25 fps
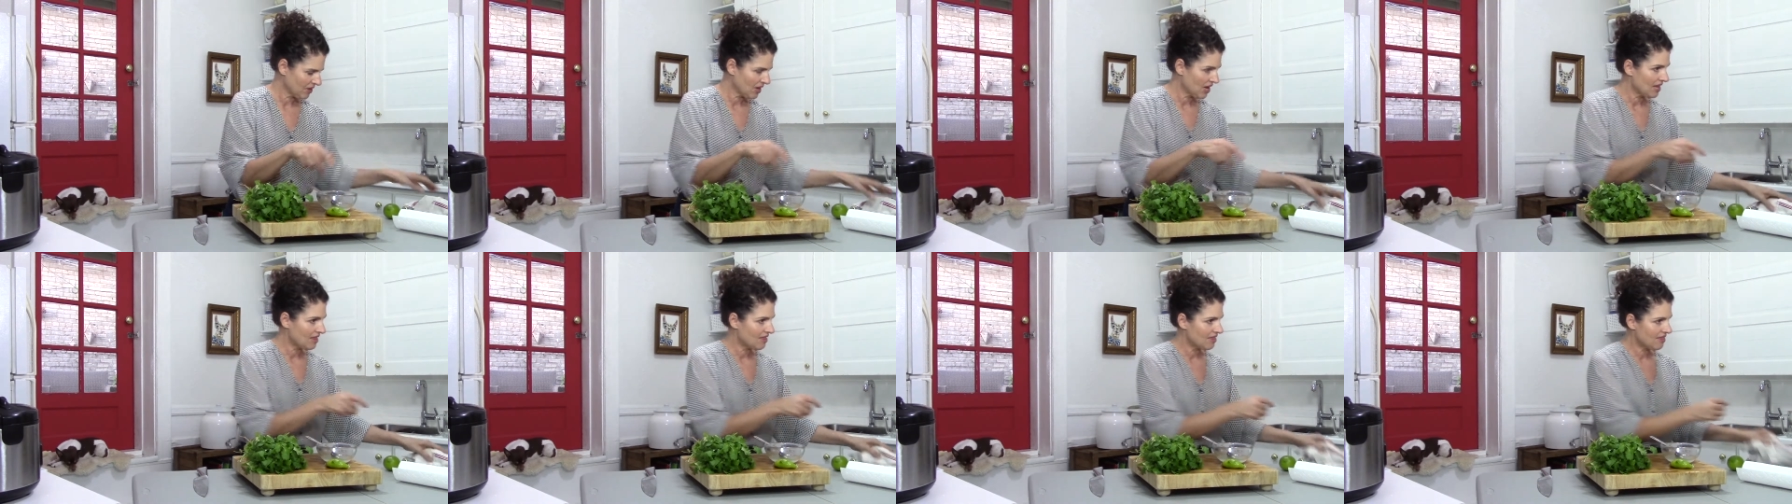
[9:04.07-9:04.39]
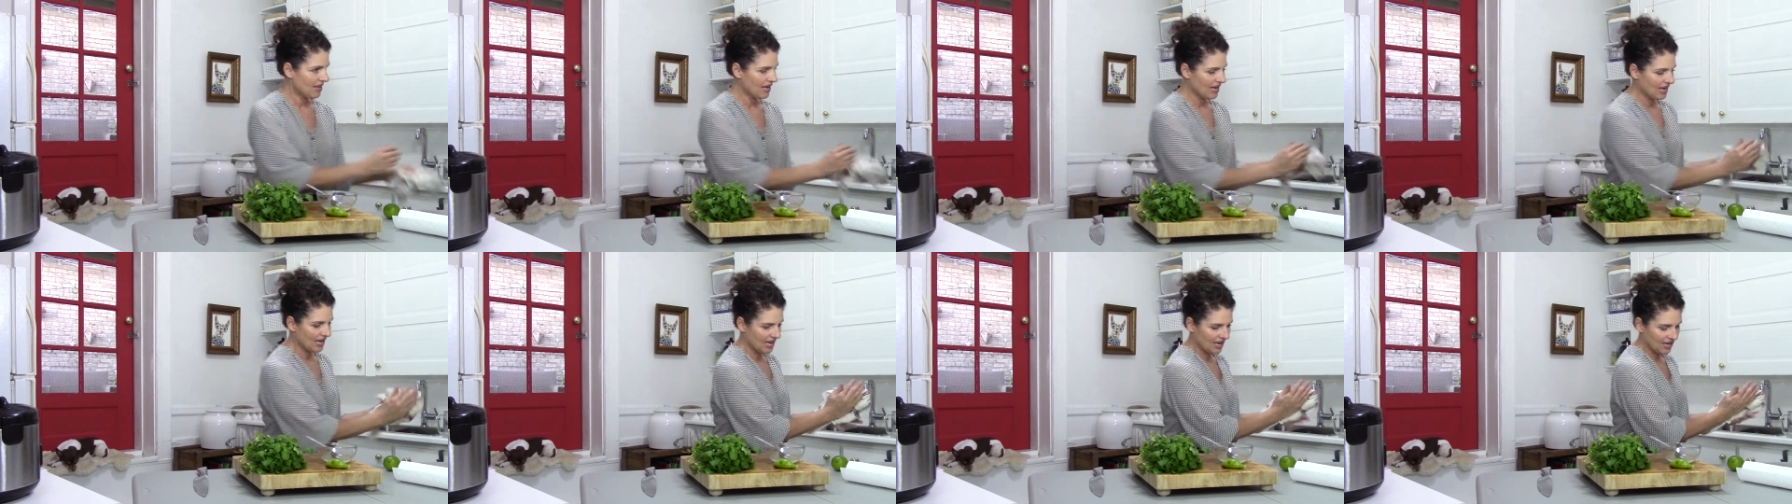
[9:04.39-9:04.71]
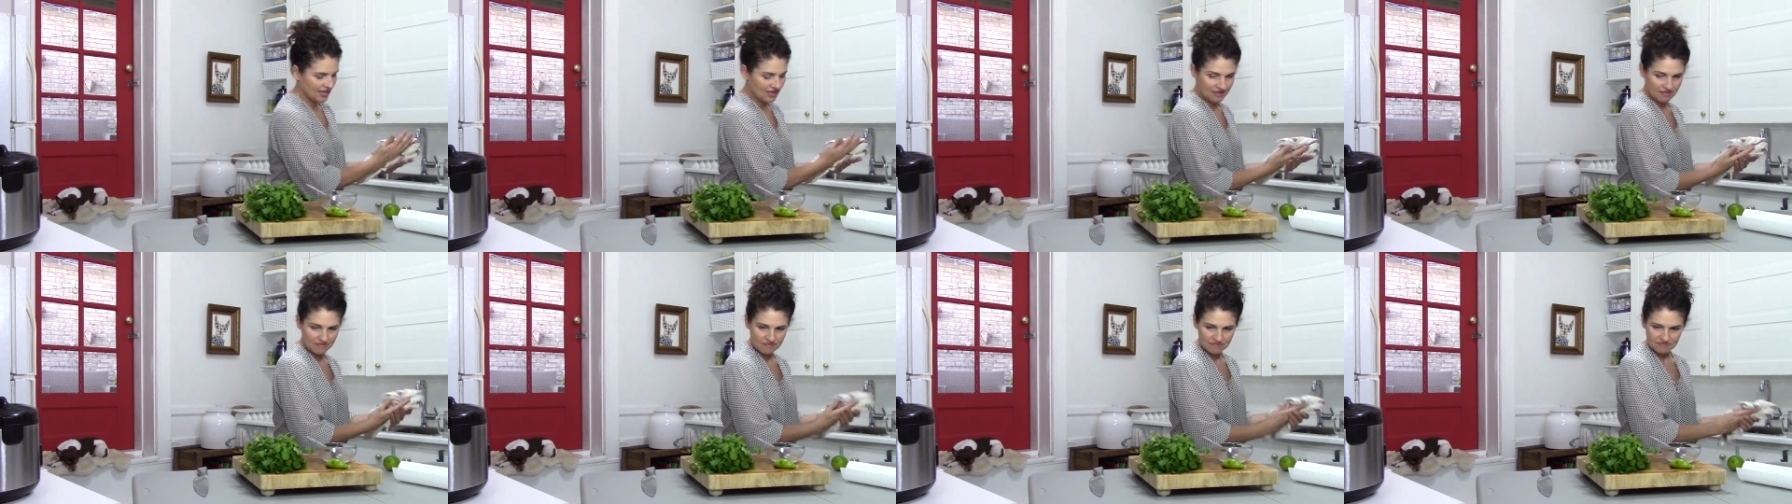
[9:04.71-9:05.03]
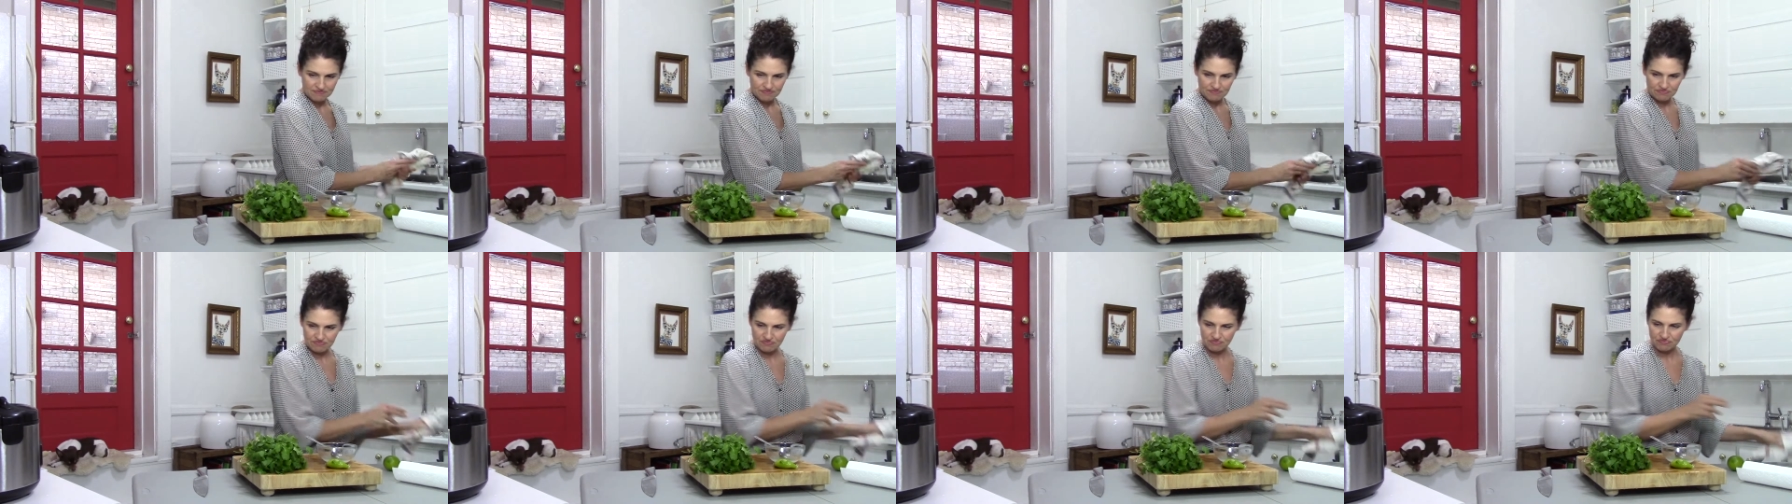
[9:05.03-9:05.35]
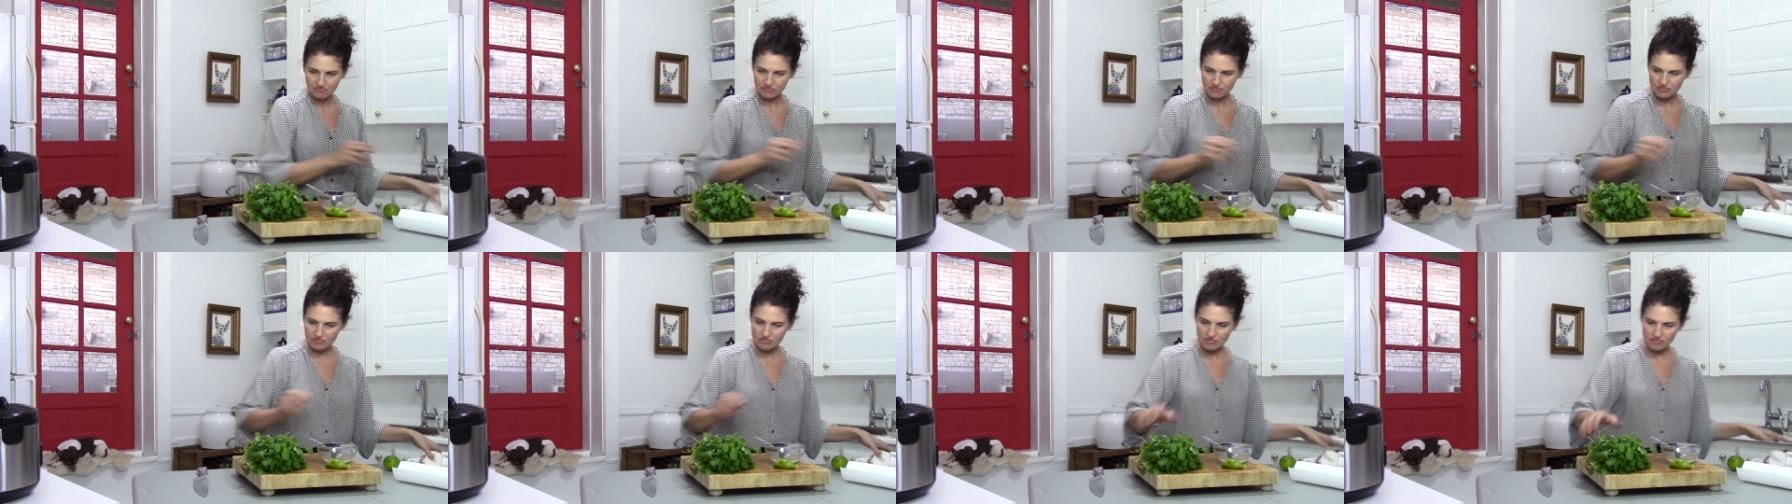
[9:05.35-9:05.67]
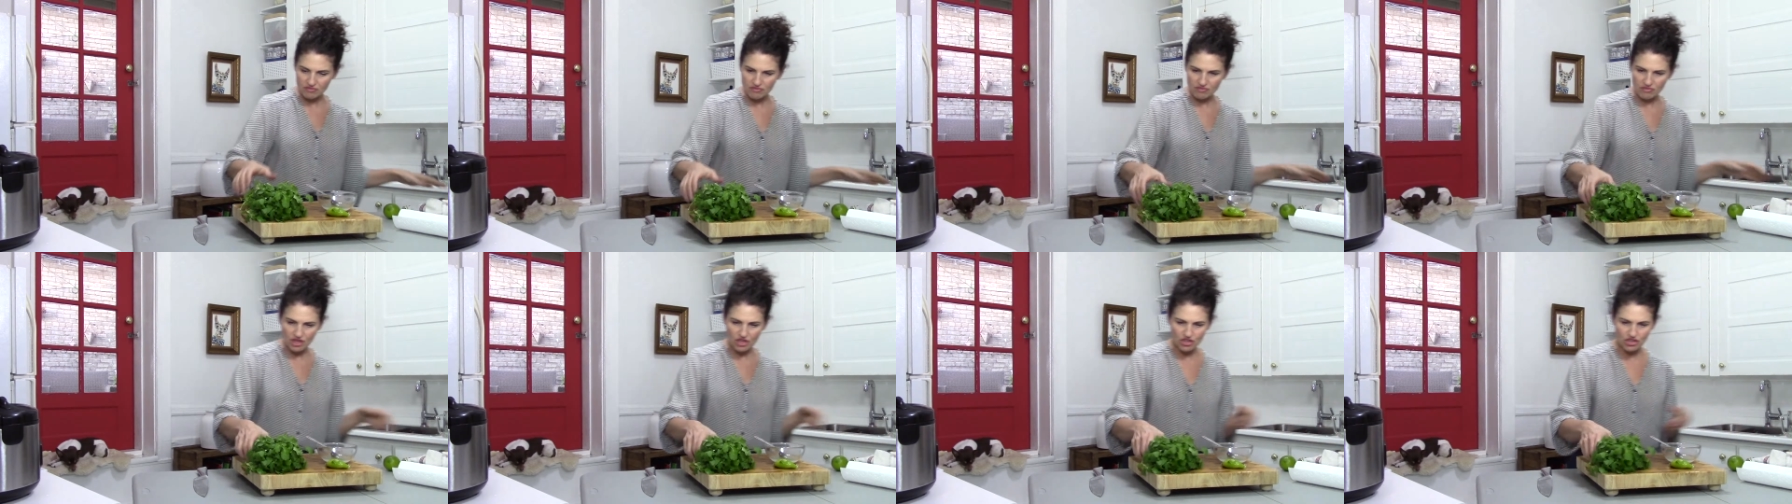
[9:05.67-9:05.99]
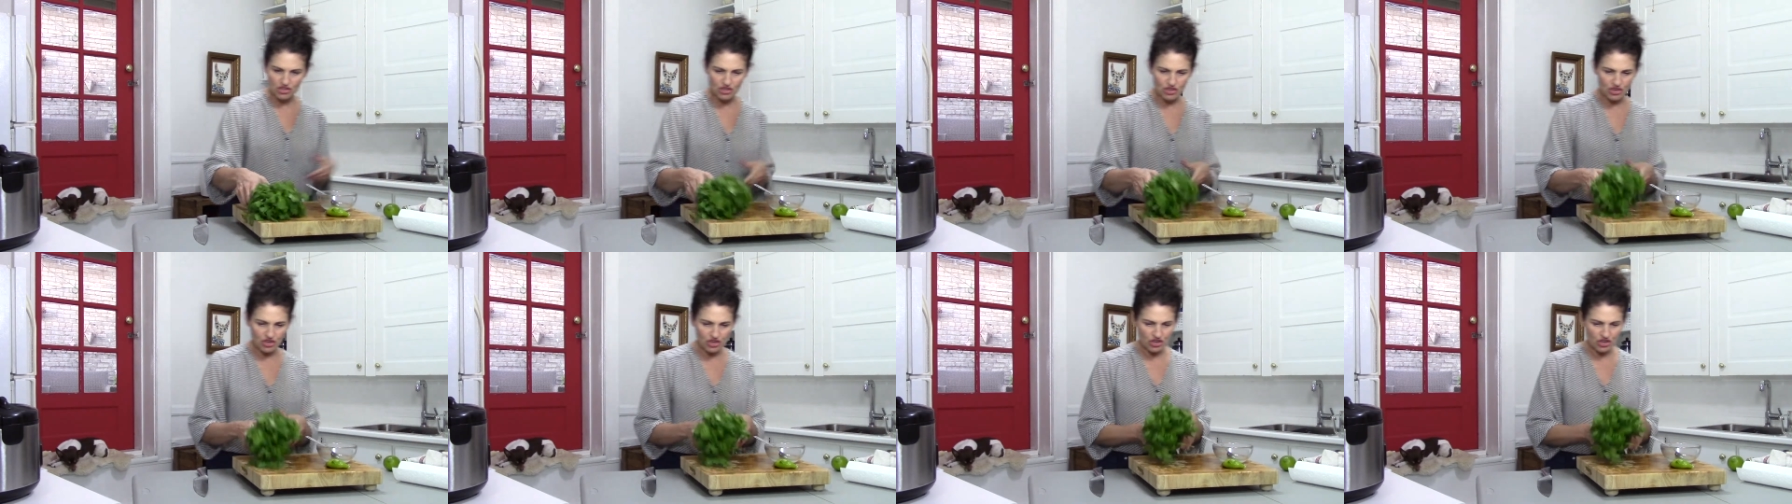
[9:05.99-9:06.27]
then you're